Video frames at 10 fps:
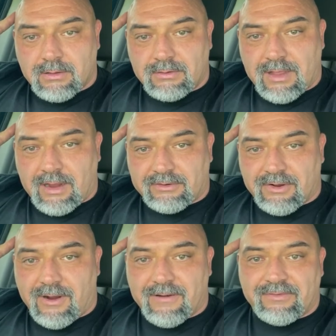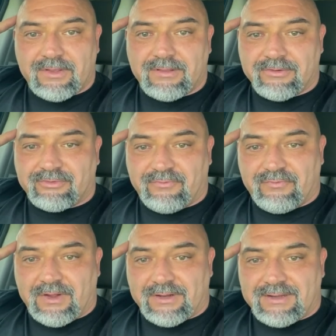Dr. Harvey. There's
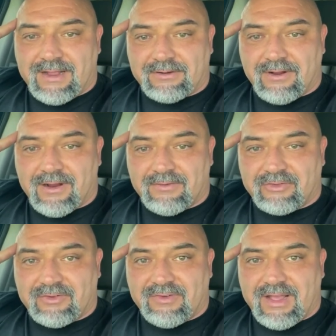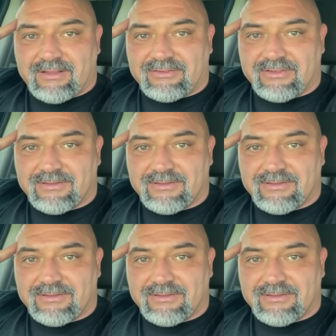fucking Dr. Harvey's advice.